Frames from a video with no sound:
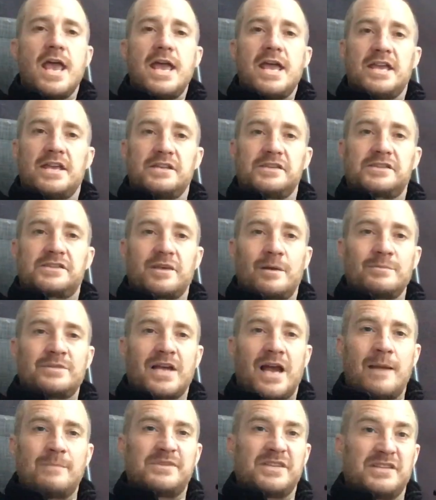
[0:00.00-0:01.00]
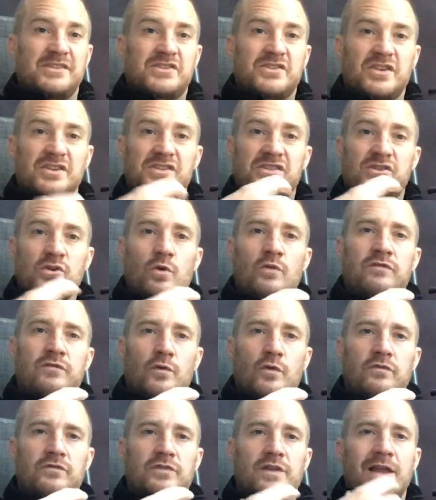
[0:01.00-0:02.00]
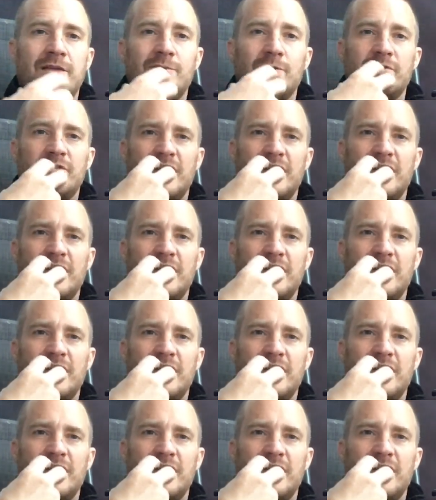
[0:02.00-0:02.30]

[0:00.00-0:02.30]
Is sometimes it's just so full flavored